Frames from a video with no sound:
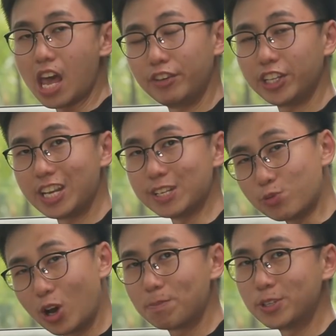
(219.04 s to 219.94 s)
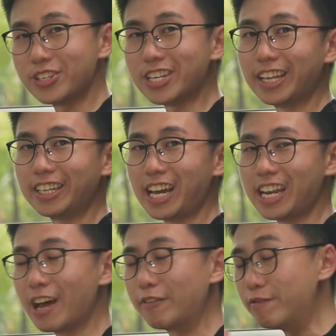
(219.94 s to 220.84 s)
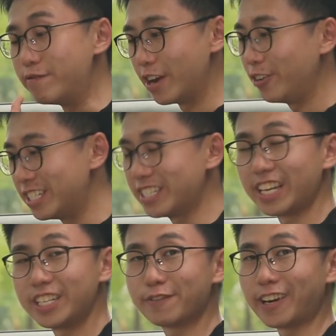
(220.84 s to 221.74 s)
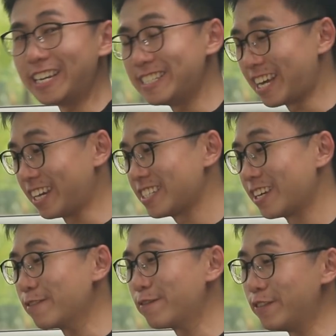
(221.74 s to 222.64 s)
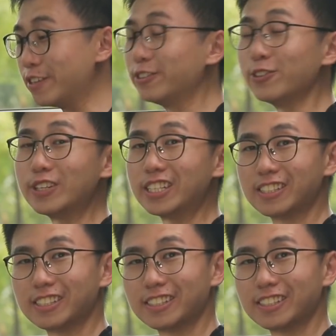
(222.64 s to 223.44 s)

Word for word: Everything is well put together and have a very satisfying tactile feel to it.